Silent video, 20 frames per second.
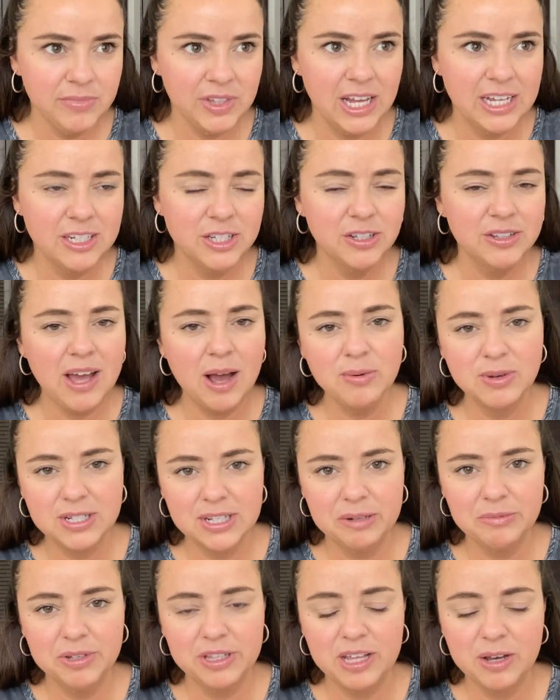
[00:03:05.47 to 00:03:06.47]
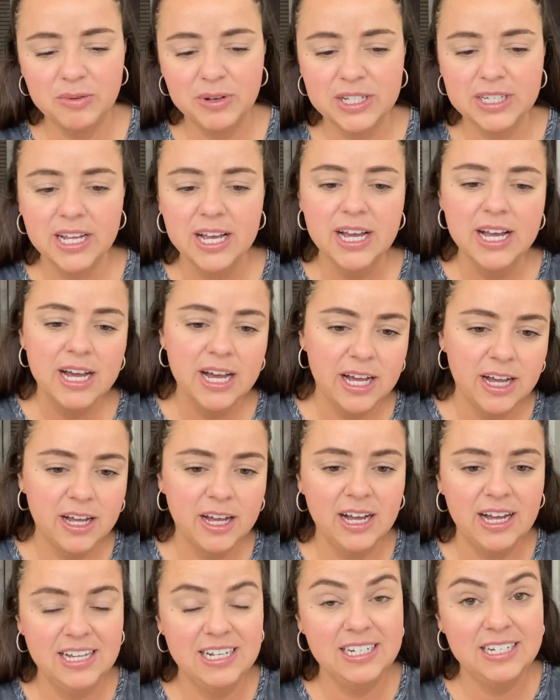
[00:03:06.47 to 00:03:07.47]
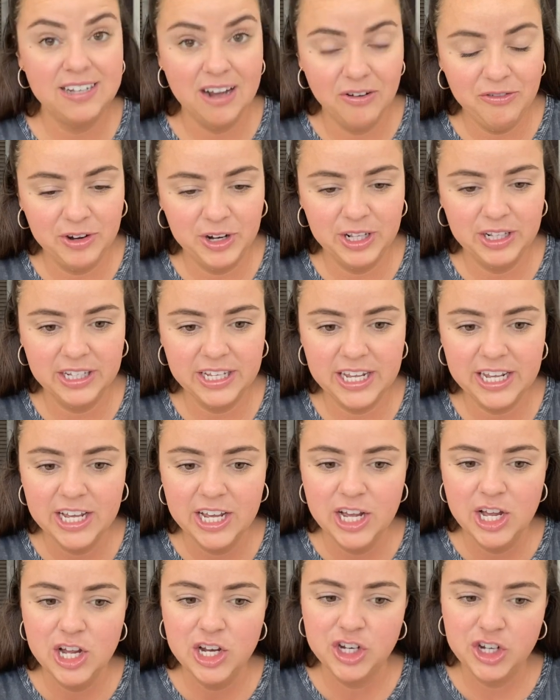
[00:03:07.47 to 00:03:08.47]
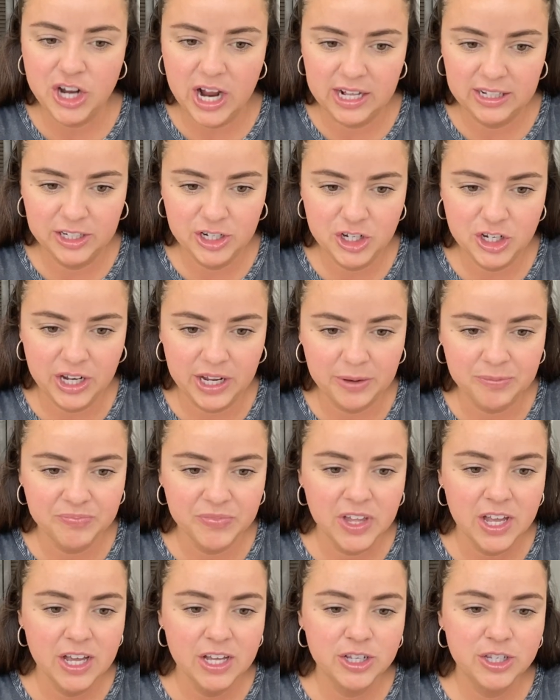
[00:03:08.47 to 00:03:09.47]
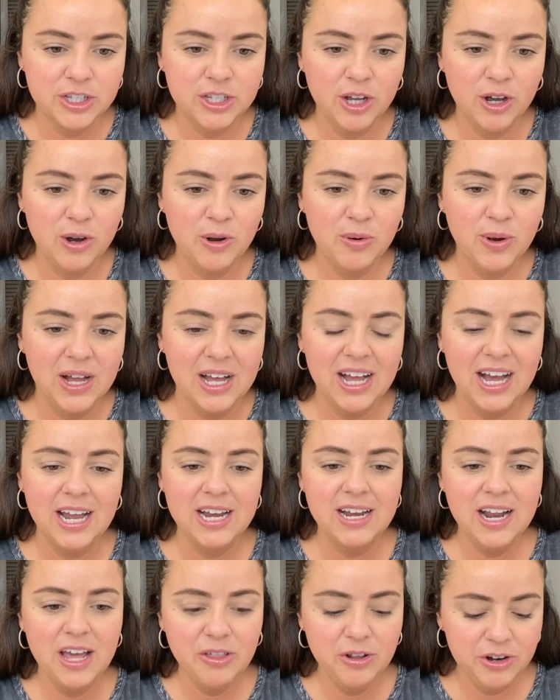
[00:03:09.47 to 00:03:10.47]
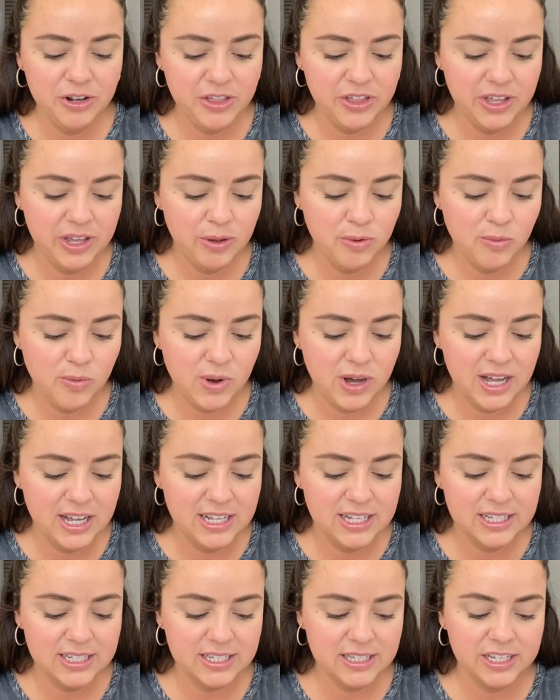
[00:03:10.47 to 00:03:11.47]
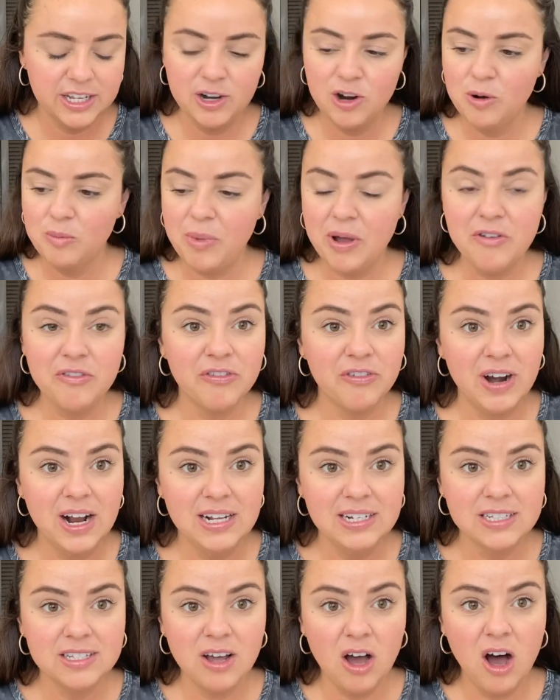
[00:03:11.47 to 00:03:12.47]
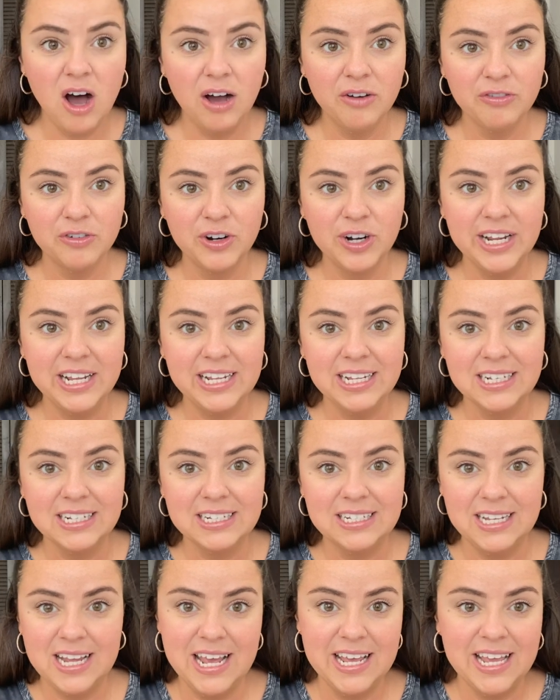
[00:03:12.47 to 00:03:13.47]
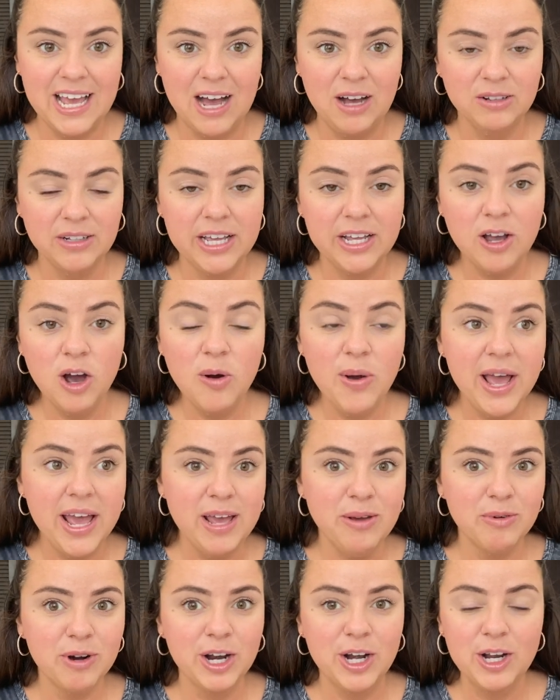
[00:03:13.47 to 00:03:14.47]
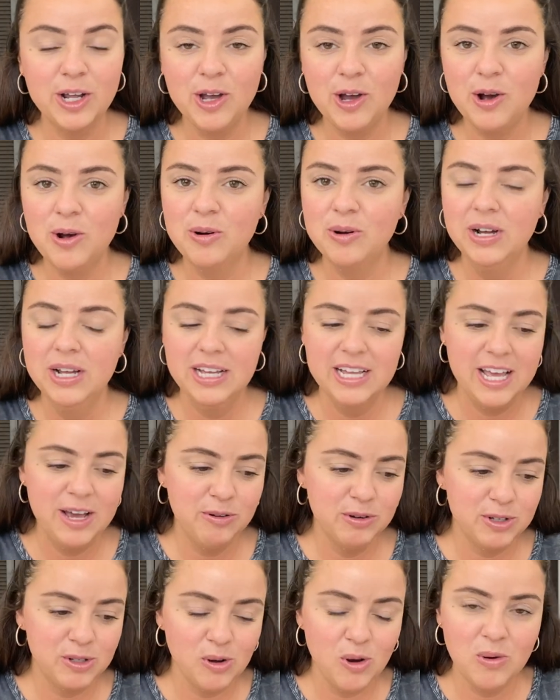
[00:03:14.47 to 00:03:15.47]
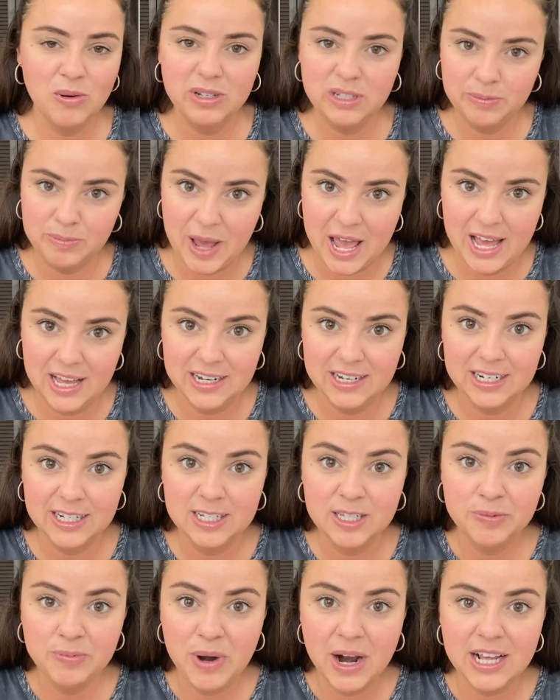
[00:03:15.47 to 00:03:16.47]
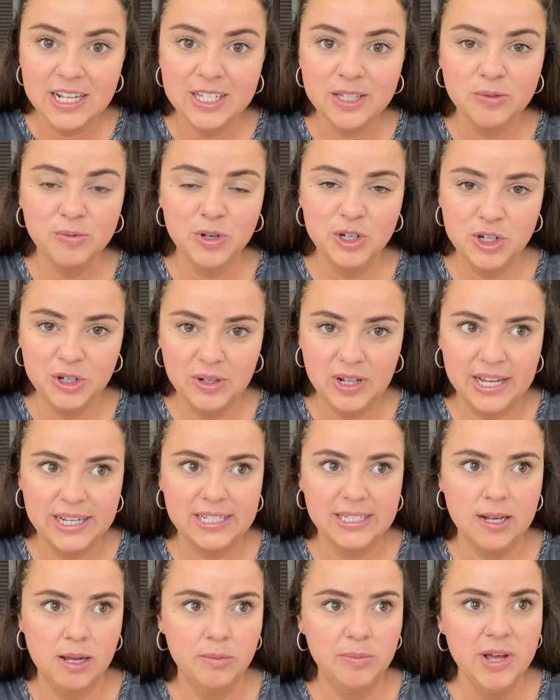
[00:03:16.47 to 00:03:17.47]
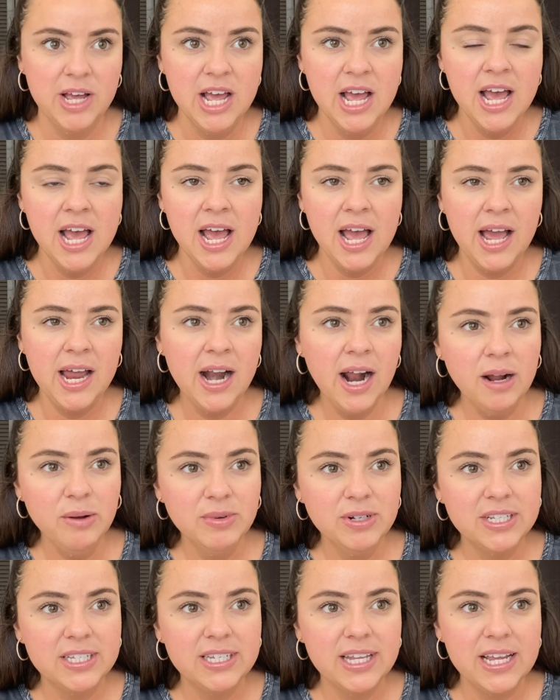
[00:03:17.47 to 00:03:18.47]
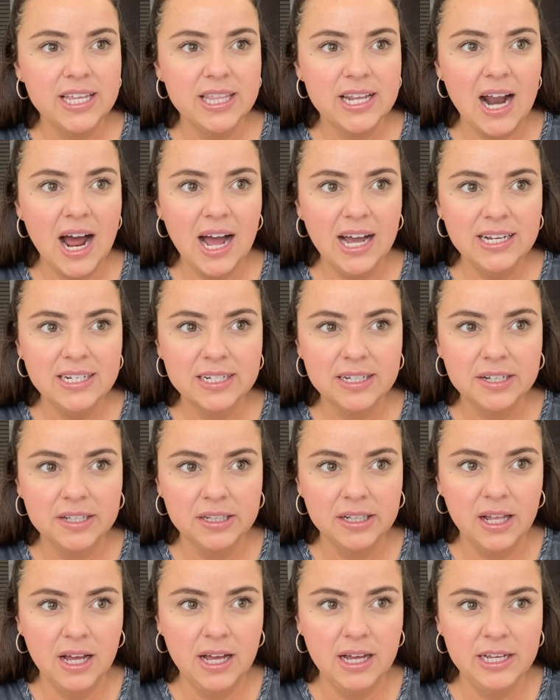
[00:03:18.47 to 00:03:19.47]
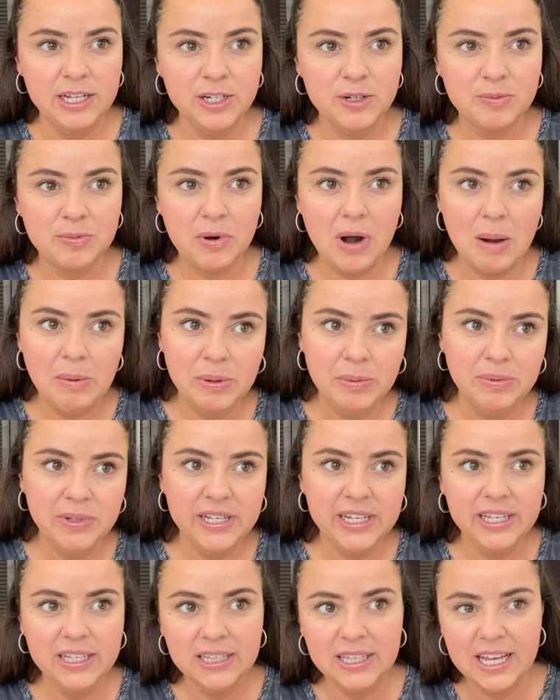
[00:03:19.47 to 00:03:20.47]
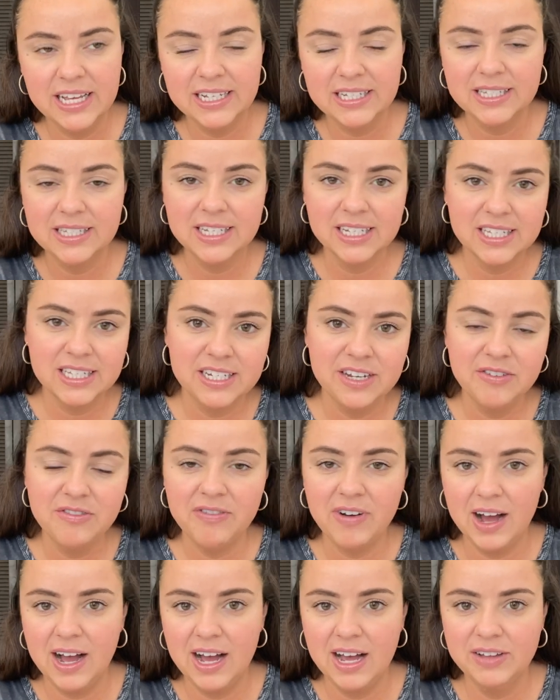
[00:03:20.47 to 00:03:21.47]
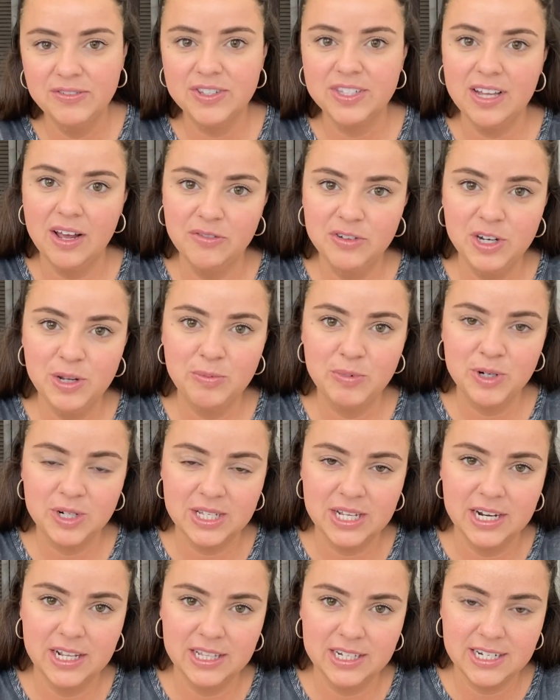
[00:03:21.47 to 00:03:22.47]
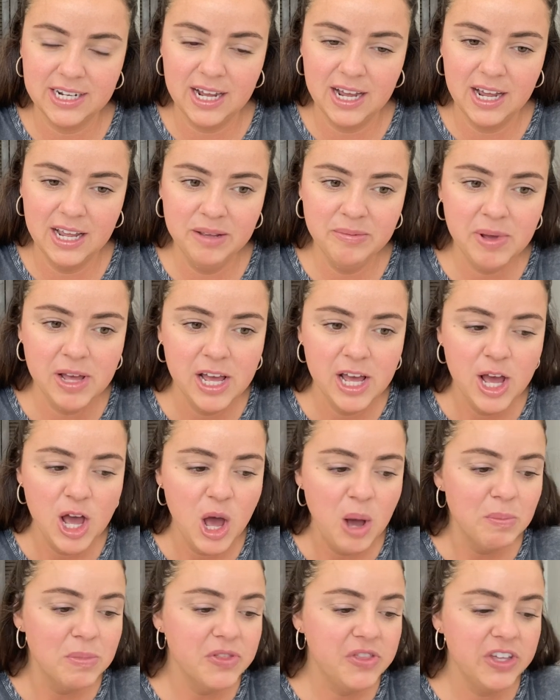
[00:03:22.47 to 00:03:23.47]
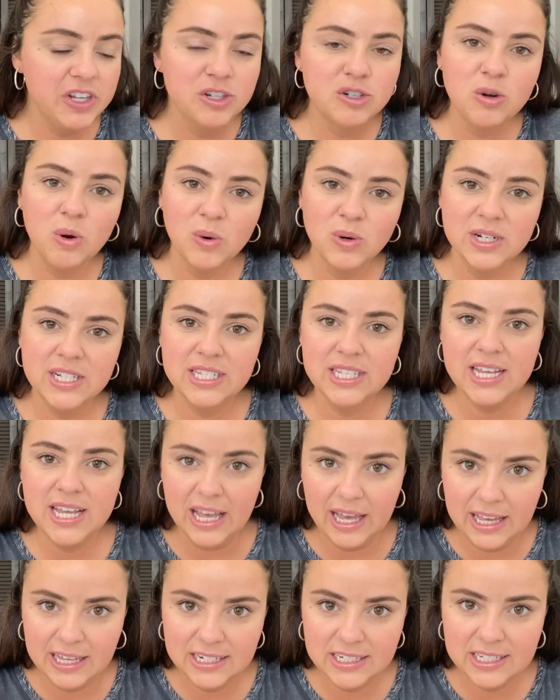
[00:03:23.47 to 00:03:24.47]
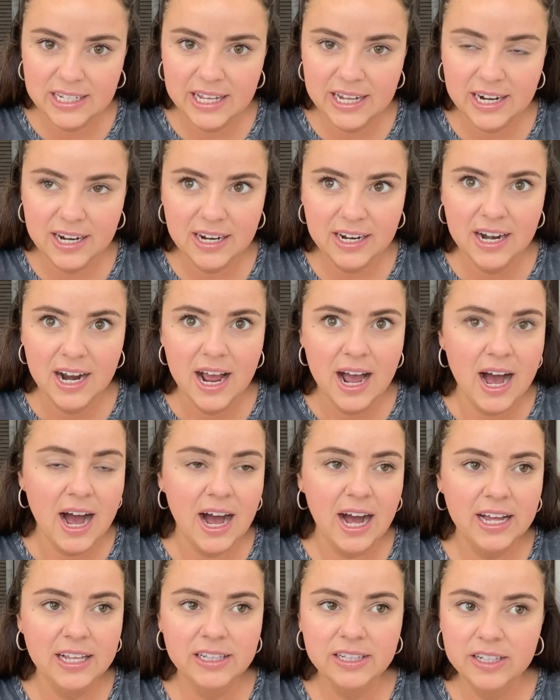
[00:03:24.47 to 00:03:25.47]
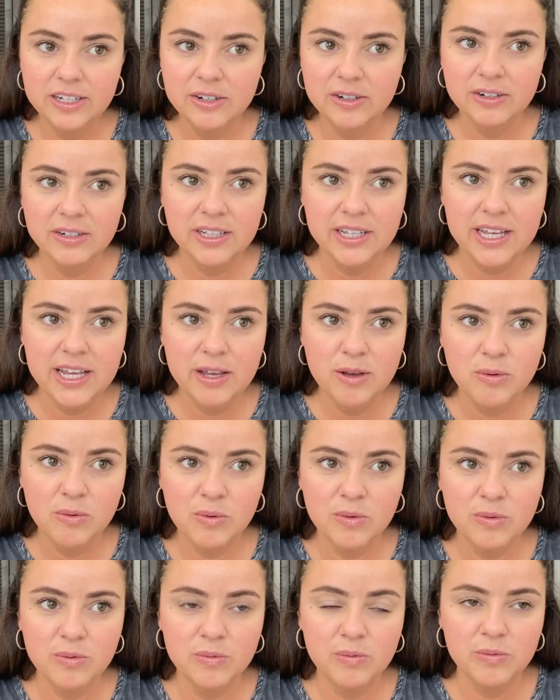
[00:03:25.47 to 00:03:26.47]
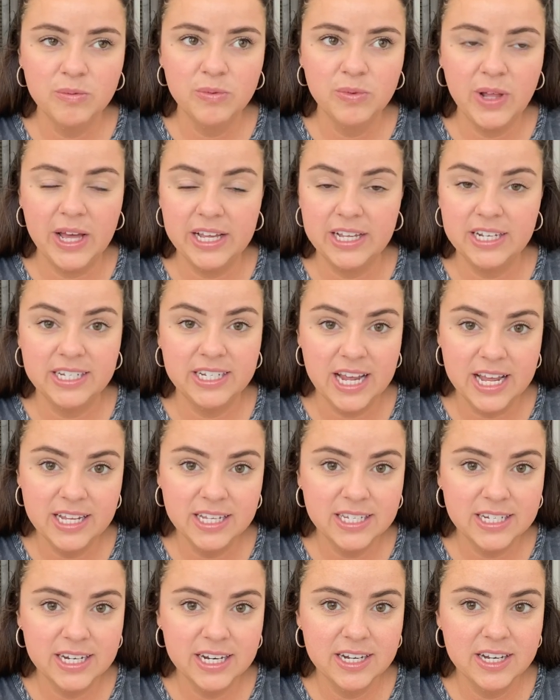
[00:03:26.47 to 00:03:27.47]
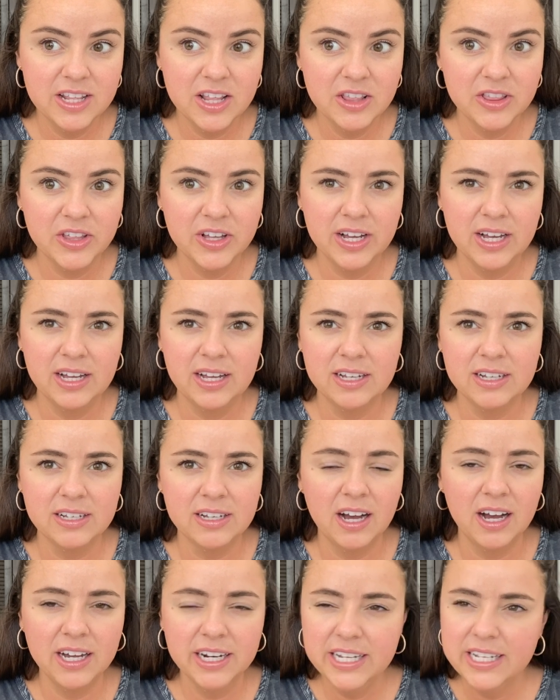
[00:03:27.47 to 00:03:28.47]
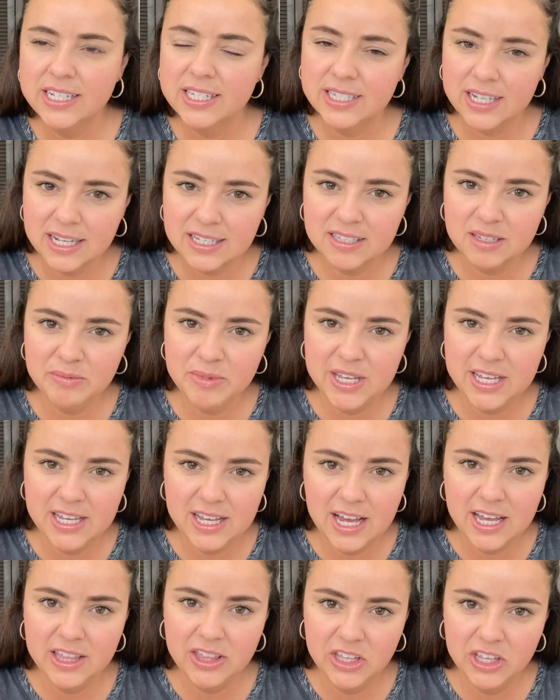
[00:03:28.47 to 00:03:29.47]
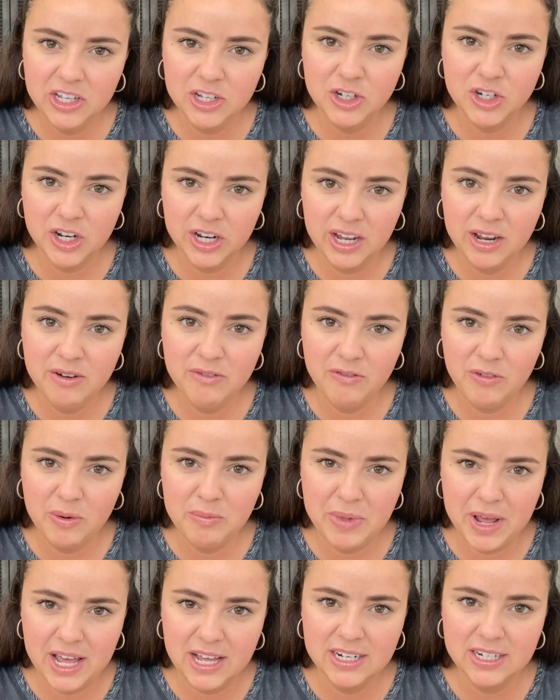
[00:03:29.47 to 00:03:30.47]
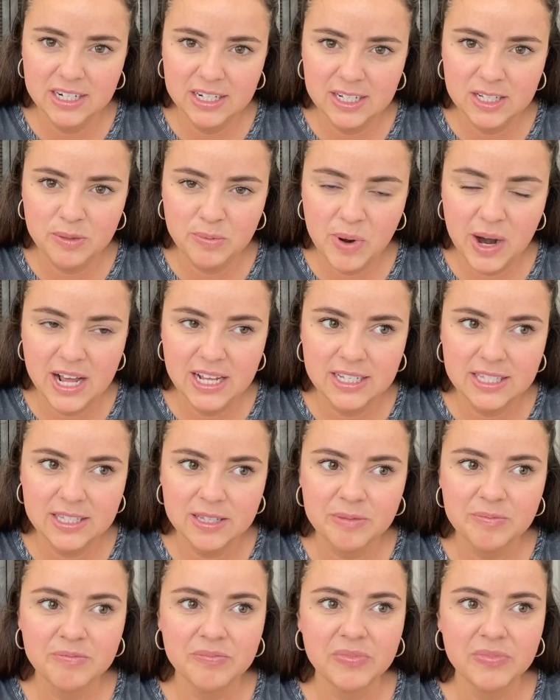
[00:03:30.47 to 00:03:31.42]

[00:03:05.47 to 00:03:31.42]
And so that was something that was definitely challenging. So another thing was, you know, my friends offering takeout, like, oh, hey, we're gonna go. It was always Panda Express. Would you like some? And I would say that I declined probably like 65, 70% of the time. But then towards the end there, I literally like tasted the honey sesame, I think, chicken from Panda Express.